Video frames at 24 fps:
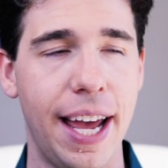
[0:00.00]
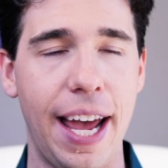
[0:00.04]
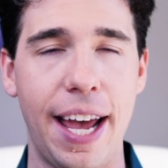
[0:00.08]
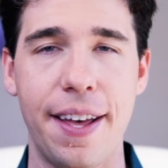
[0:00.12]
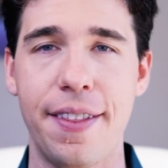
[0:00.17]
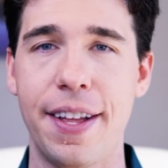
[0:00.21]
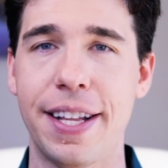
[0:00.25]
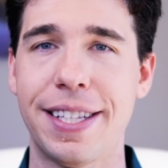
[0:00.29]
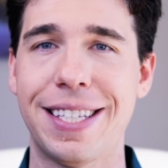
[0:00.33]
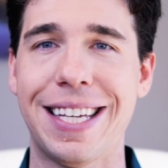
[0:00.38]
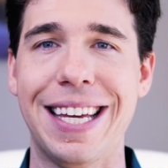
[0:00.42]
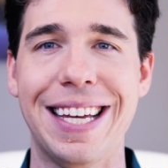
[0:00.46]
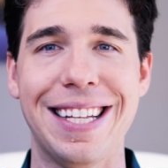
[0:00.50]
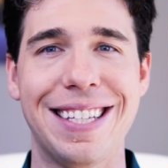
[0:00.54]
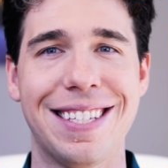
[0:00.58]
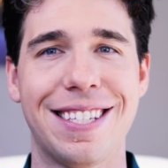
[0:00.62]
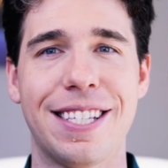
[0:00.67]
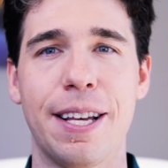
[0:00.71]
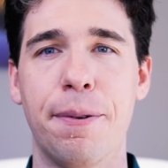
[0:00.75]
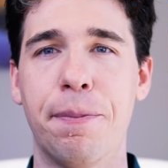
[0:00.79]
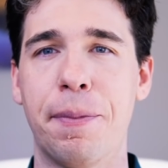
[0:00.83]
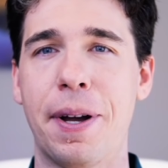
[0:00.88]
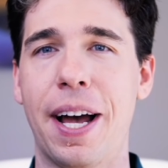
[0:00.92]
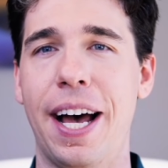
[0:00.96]
And that's getting
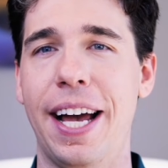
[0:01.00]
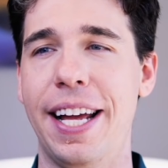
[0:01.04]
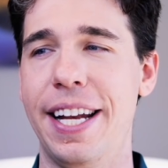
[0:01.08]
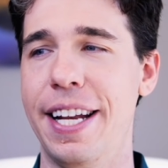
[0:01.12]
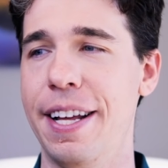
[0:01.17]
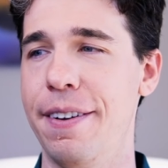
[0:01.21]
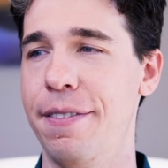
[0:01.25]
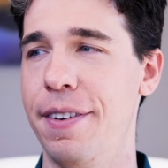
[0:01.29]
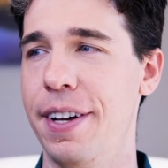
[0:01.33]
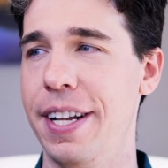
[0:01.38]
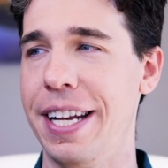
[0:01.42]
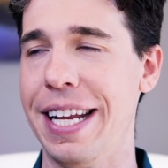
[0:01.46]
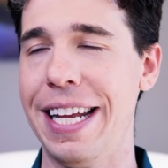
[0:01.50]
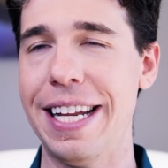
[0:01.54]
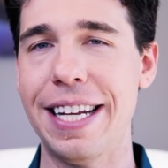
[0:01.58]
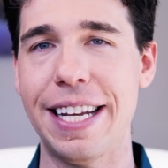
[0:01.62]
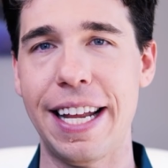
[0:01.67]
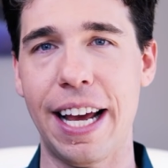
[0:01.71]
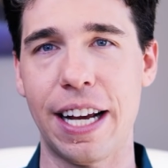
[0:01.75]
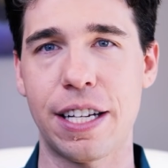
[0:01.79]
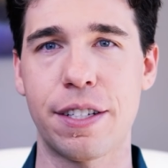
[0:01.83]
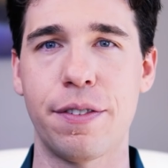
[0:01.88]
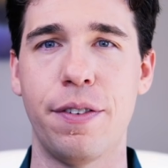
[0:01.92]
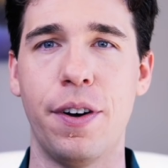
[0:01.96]
some kind of an
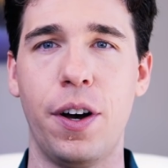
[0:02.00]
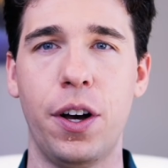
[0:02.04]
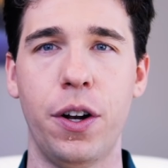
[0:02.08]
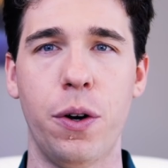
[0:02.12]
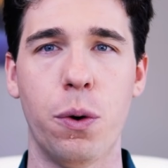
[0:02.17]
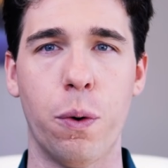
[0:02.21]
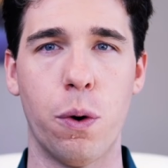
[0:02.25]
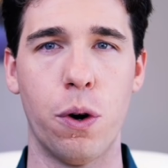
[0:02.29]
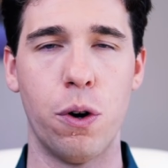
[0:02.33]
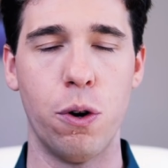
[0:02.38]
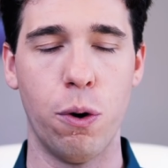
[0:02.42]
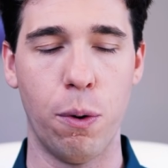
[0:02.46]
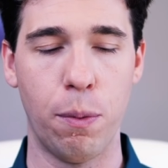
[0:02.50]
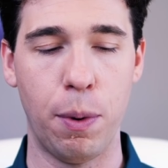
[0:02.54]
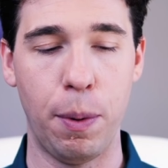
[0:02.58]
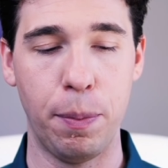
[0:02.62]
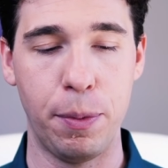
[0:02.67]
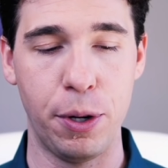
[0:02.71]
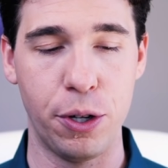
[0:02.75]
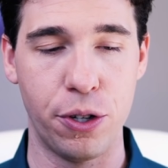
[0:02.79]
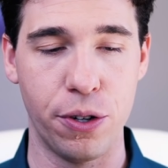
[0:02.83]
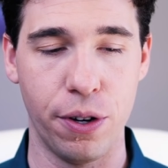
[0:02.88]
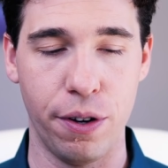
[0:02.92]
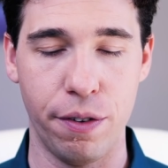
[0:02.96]
index fund or a normal
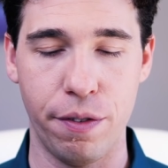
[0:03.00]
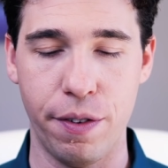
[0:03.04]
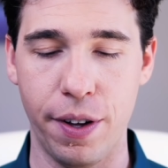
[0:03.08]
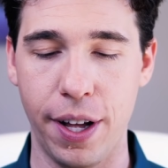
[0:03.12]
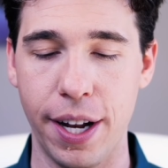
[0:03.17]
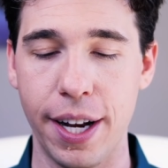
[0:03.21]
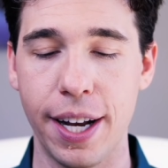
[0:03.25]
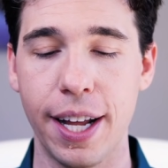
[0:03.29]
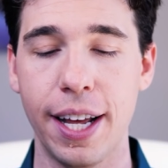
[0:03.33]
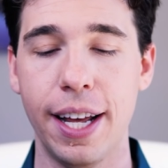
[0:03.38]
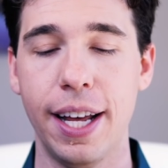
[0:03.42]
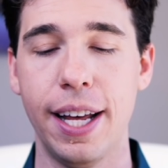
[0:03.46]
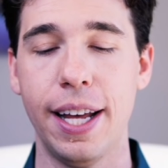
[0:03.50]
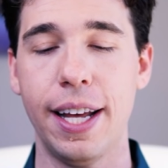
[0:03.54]
mutual fund.